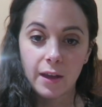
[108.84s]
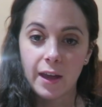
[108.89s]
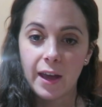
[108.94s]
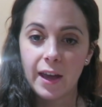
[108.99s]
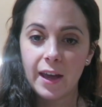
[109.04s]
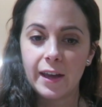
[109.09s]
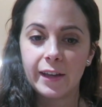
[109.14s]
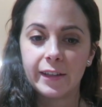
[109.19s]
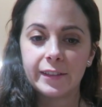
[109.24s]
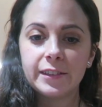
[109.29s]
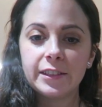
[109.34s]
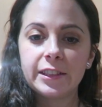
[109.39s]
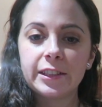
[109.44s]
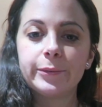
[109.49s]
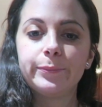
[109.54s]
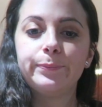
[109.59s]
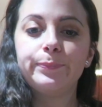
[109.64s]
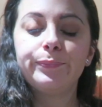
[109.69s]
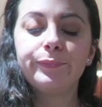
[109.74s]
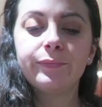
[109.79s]
and
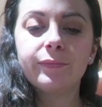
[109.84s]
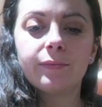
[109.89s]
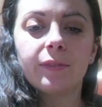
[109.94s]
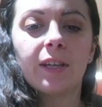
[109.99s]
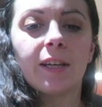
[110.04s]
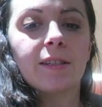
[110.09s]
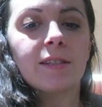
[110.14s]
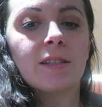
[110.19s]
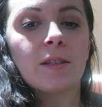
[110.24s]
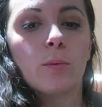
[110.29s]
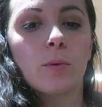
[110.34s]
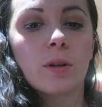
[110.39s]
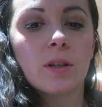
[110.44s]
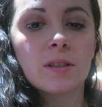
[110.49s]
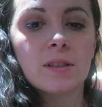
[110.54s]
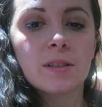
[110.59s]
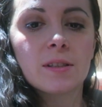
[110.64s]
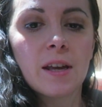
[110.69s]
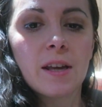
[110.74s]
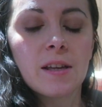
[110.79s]
let's see what
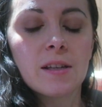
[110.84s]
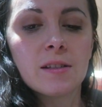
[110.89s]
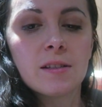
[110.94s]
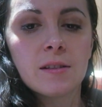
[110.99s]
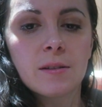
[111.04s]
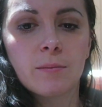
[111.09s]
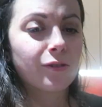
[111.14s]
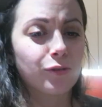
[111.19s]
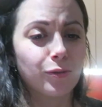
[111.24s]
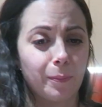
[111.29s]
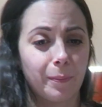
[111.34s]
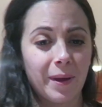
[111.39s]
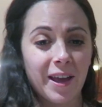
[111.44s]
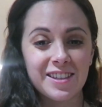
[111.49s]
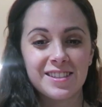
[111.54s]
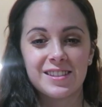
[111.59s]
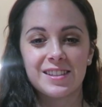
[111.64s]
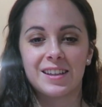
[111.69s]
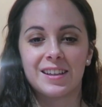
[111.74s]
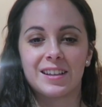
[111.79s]
it says. So
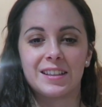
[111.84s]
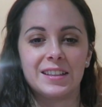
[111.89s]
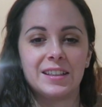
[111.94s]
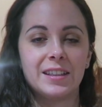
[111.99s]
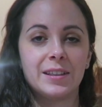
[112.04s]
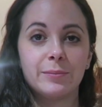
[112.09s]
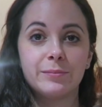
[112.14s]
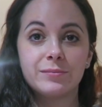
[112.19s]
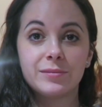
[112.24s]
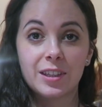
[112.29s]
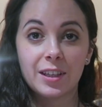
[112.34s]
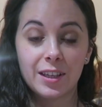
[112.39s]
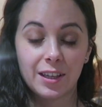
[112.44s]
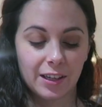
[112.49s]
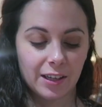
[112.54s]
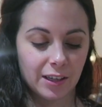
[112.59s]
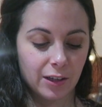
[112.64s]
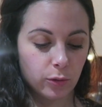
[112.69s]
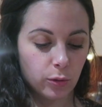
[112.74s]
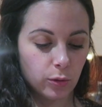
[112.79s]
basically,
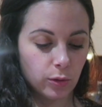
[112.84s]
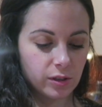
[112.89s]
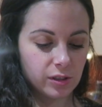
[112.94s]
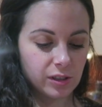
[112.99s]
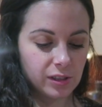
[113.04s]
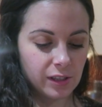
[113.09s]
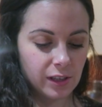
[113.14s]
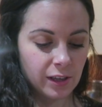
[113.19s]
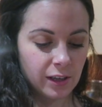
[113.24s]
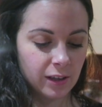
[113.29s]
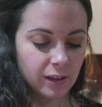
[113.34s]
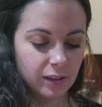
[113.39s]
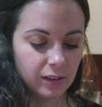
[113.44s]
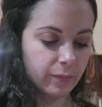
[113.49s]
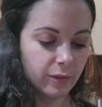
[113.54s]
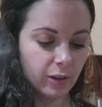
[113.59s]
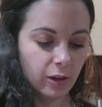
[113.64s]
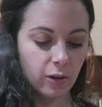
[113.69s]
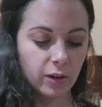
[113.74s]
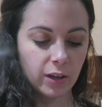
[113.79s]
he cooks
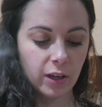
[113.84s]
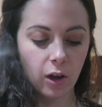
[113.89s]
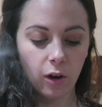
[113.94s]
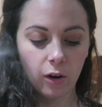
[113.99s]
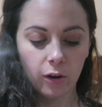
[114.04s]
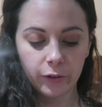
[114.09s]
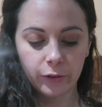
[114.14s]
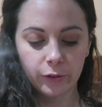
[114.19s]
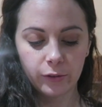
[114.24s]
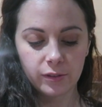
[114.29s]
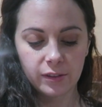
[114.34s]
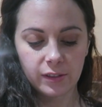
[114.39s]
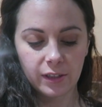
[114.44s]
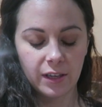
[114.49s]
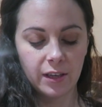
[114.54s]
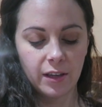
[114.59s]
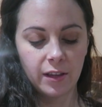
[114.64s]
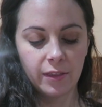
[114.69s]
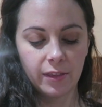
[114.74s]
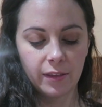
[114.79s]
only onions
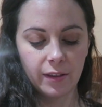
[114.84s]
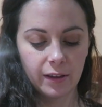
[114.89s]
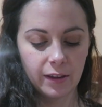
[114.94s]
in